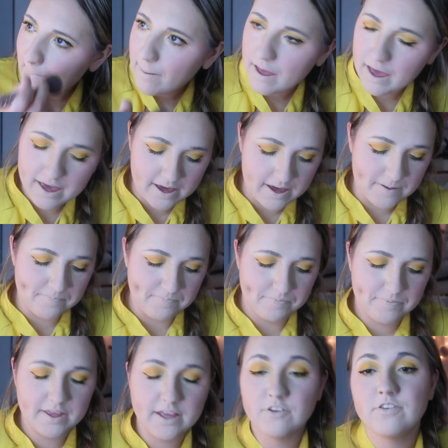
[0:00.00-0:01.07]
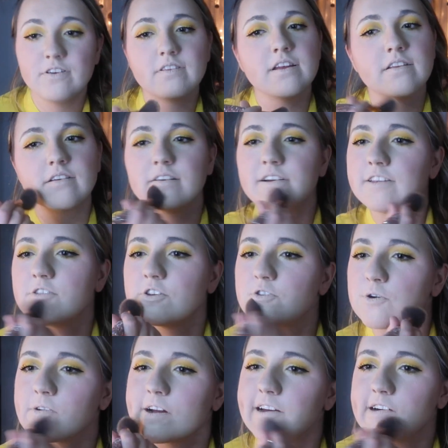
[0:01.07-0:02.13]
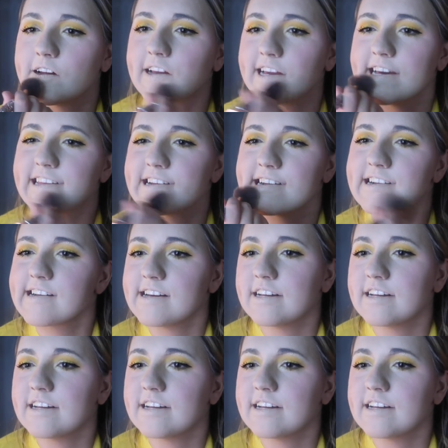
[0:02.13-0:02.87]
And it's a good story altogether.